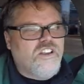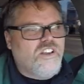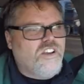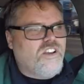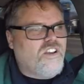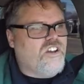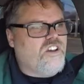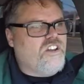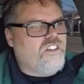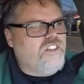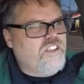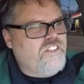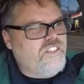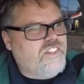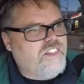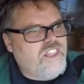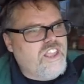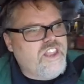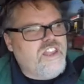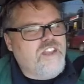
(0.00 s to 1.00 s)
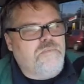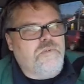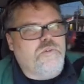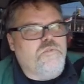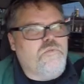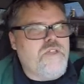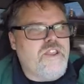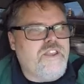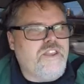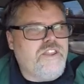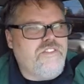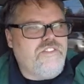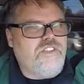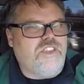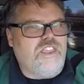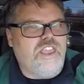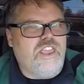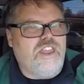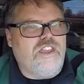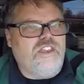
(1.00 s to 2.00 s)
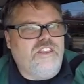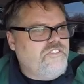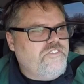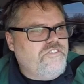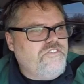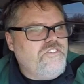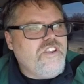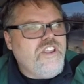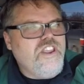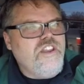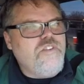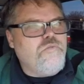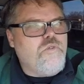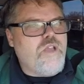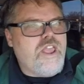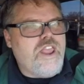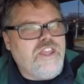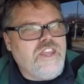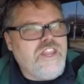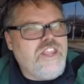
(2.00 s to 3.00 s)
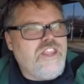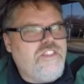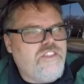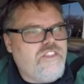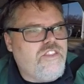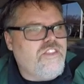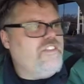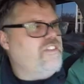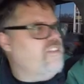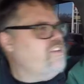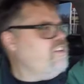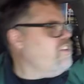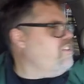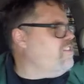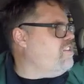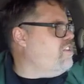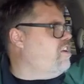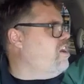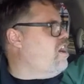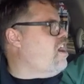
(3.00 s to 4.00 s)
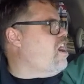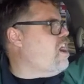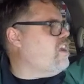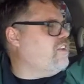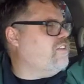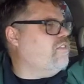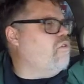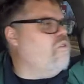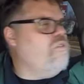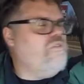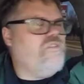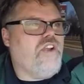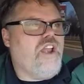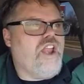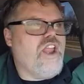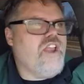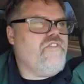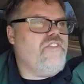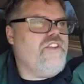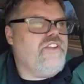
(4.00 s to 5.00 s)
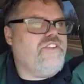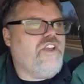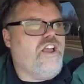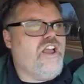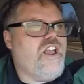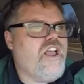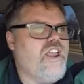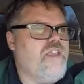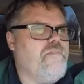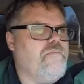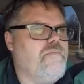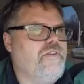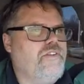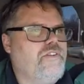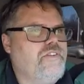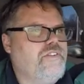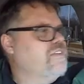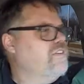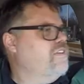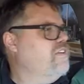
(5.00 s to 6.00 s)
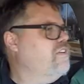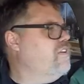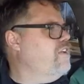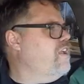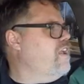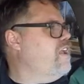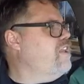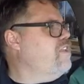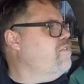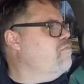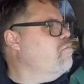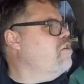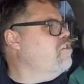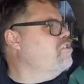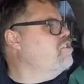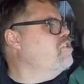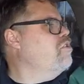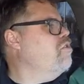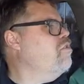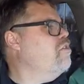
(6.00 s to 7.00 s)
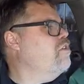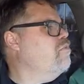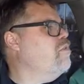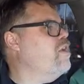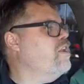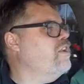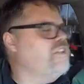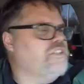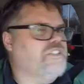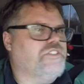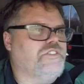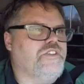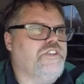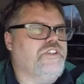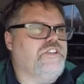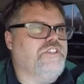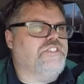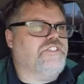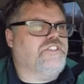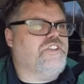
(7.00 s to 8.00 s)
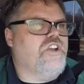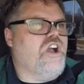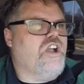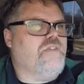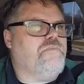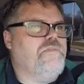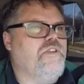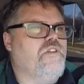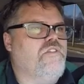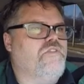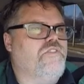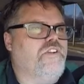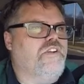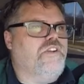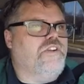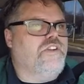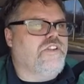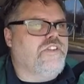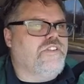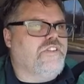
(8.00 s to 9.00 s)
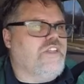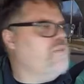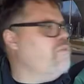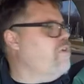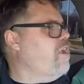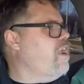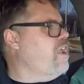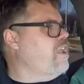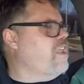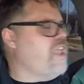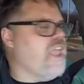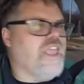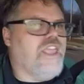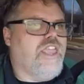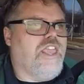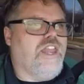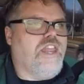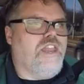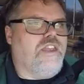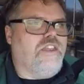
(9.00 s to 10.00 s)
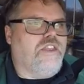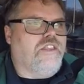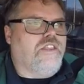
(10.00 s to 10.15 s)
Oh, look at the lineup at Wendy's again. Freaking Wendy's. Just cocked over every time. Oh yeah, why don't you go into Wendy's so you can just cock me over. That way I can't get in.